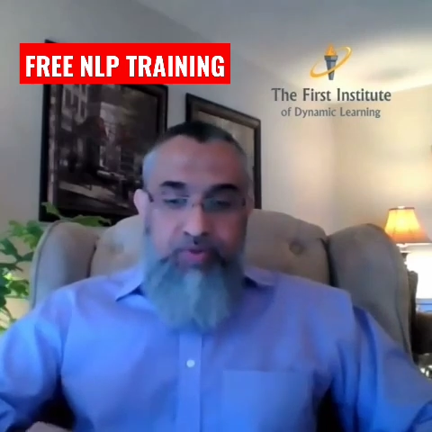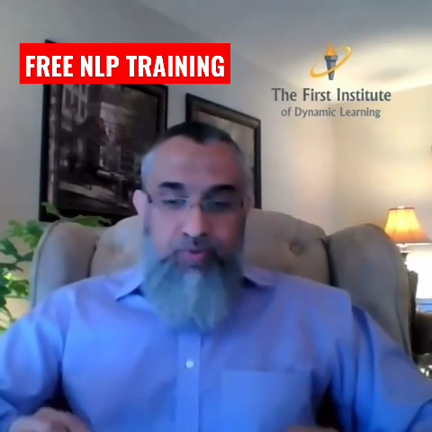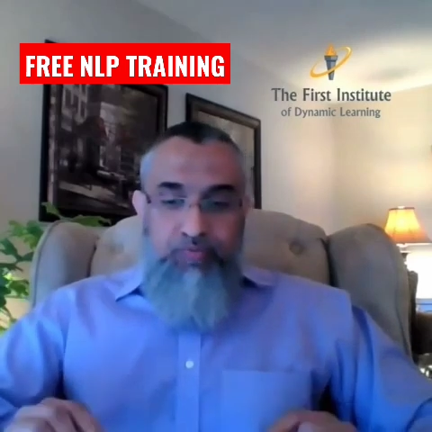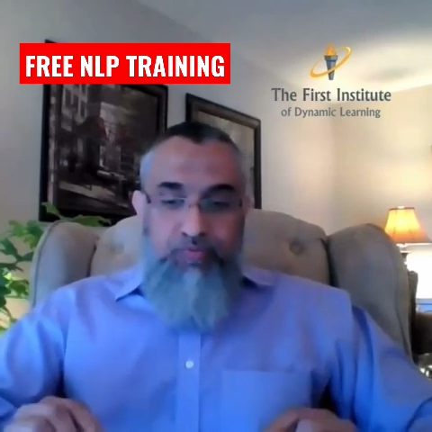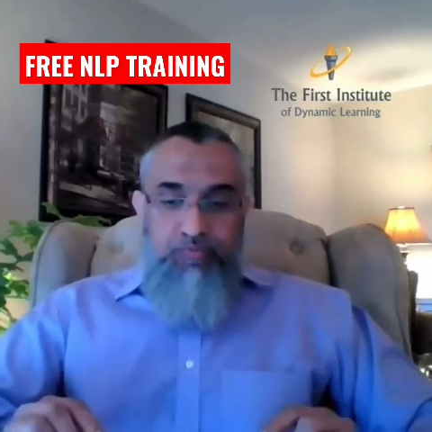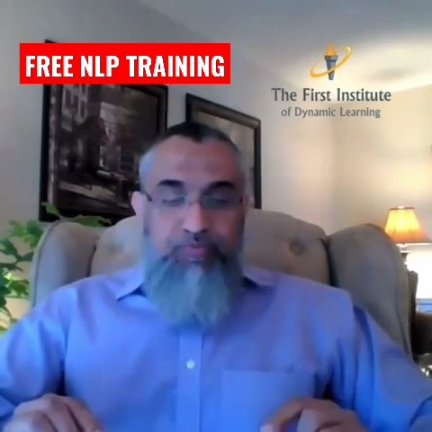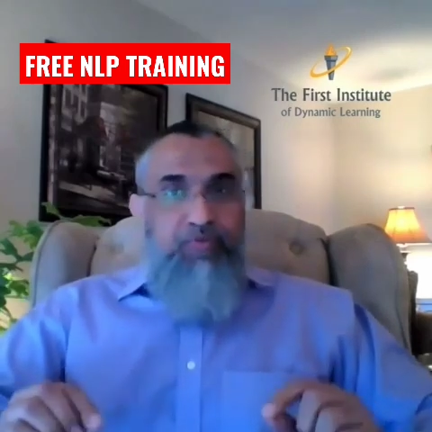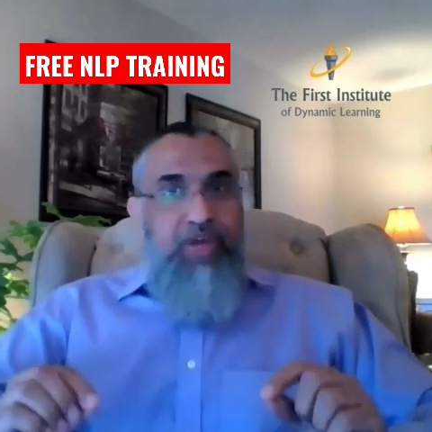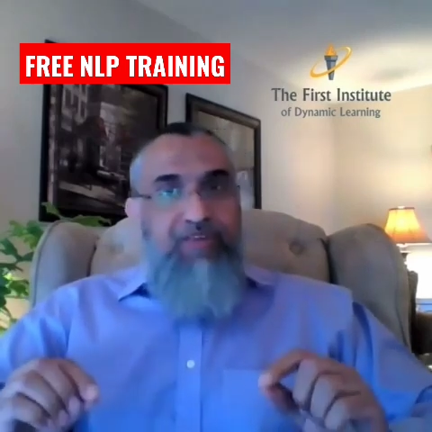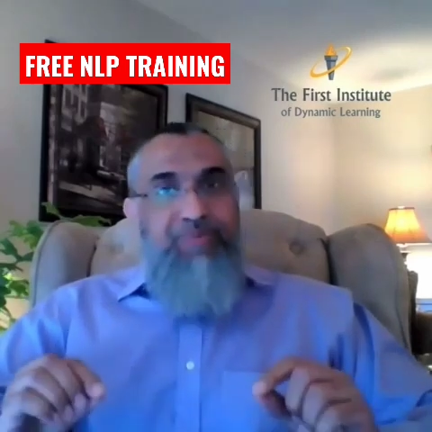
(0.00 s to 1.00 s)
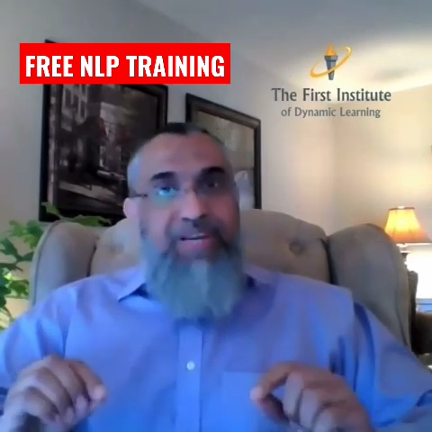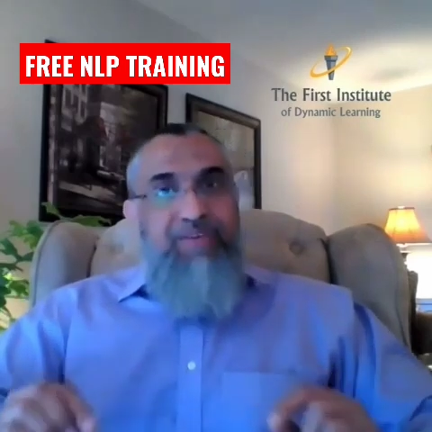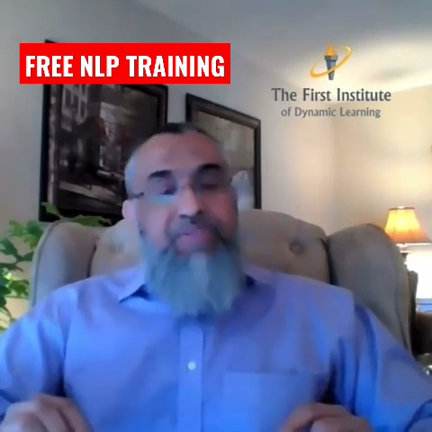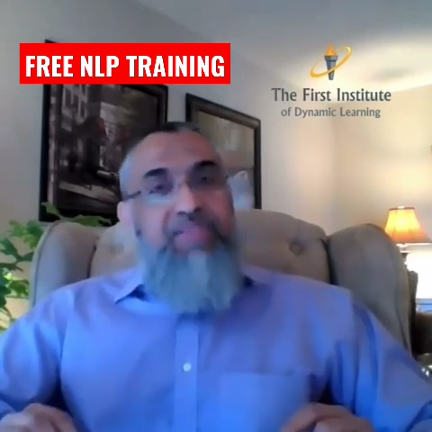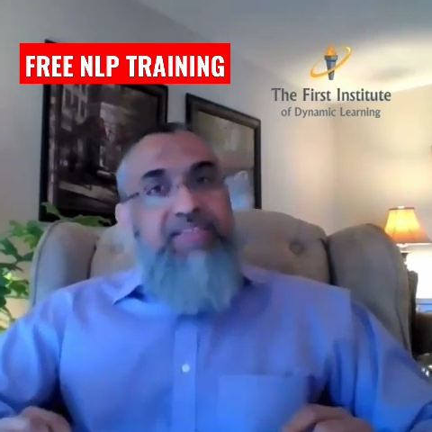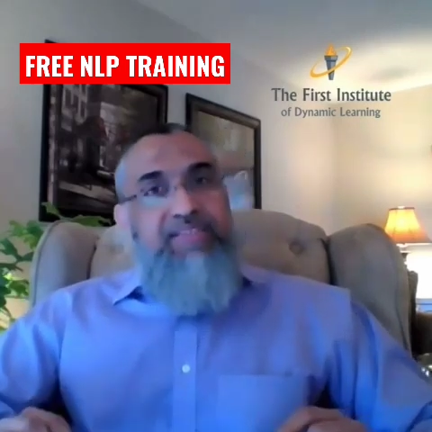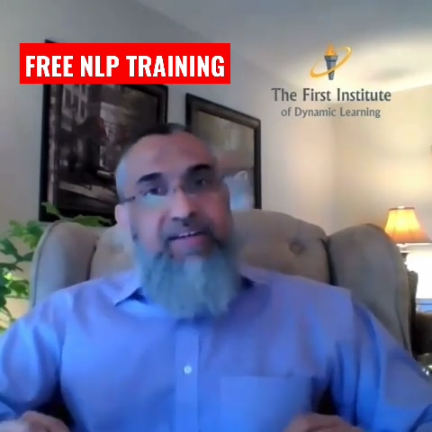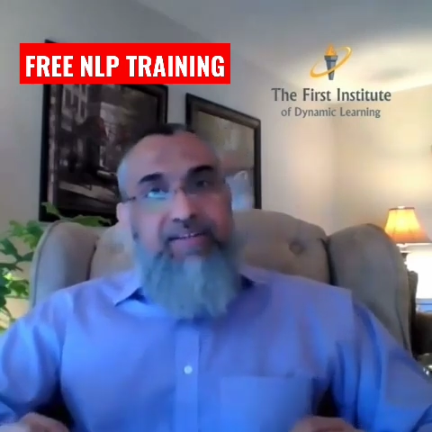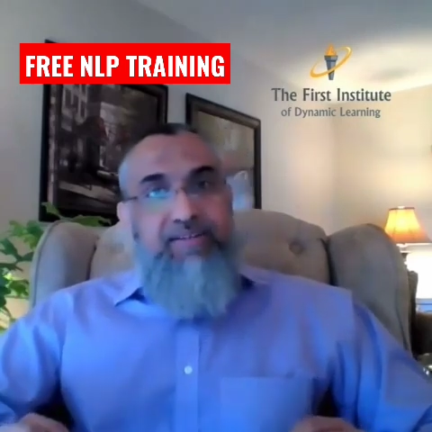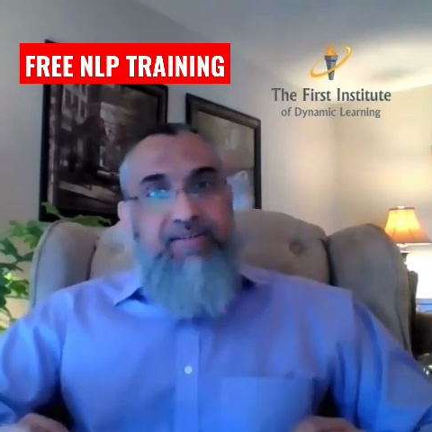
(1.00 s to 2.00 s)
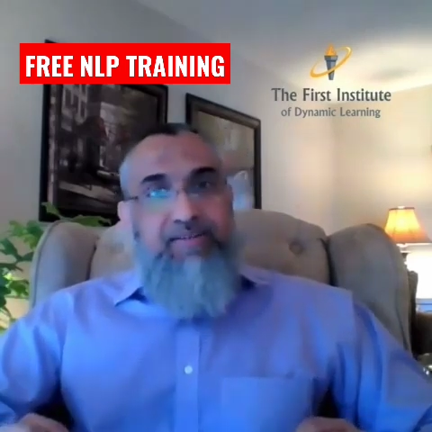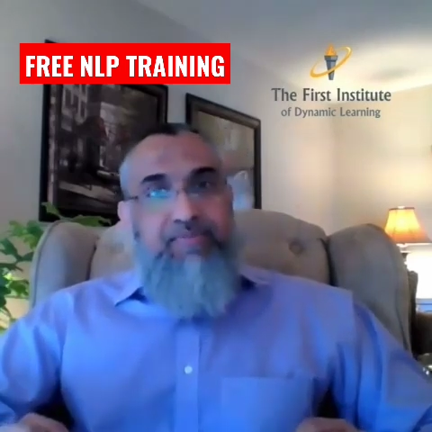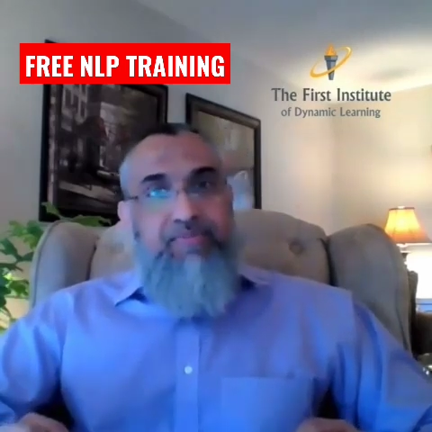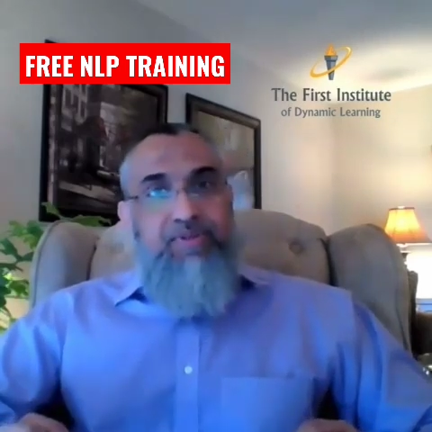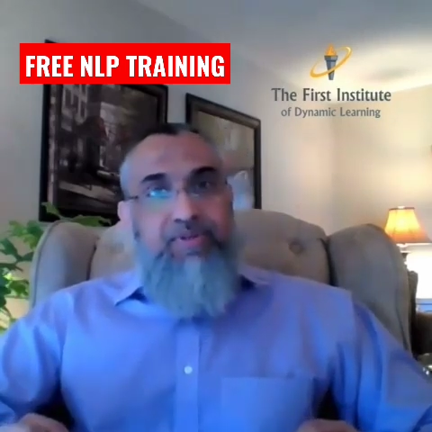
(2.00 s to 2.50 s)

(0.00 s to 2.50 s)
So we have beliefs in the center,